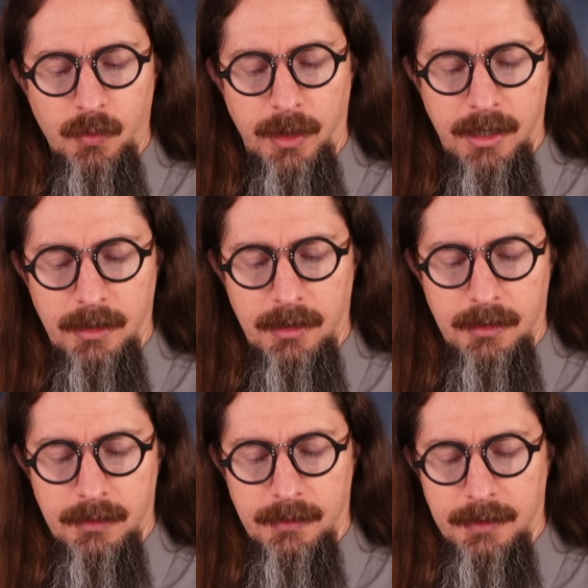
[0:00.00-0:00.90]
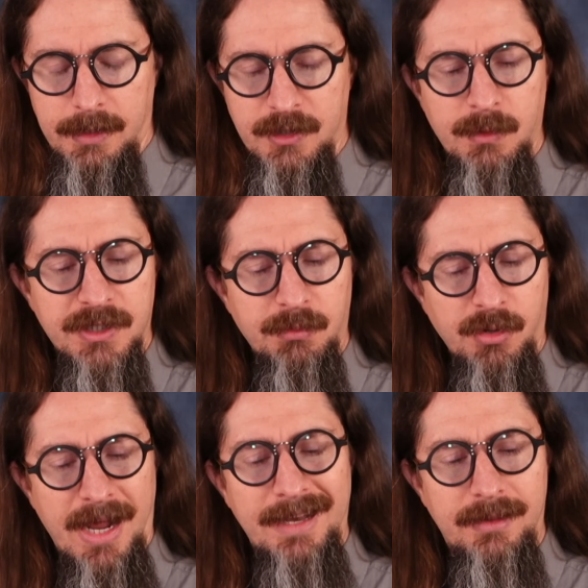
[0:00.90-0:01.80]
We, it's almost a
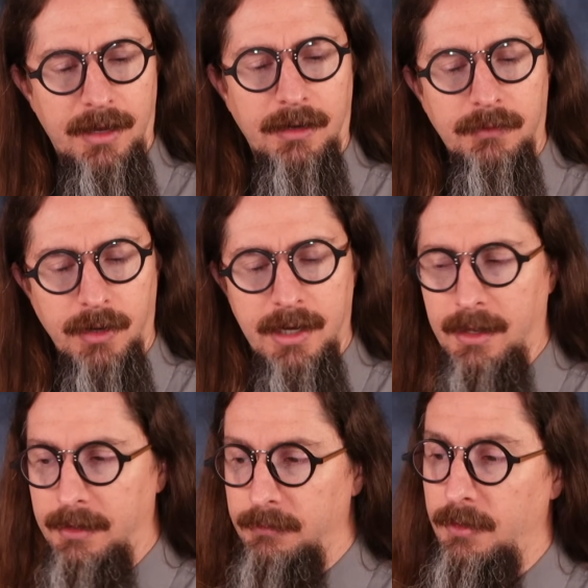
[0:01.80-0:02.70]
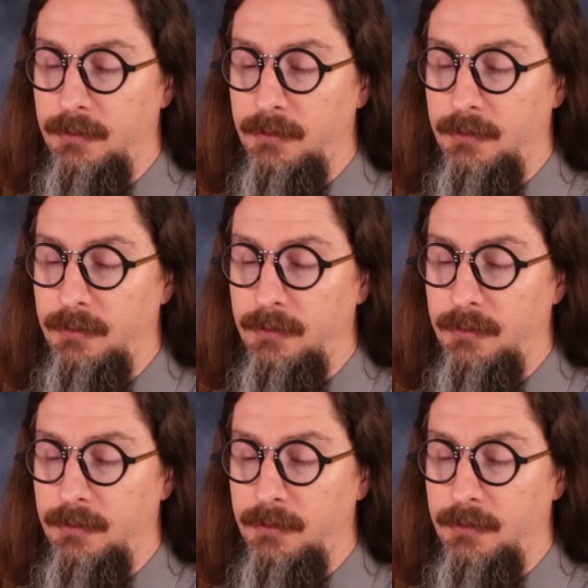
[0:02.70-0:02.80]
pride thing, right? And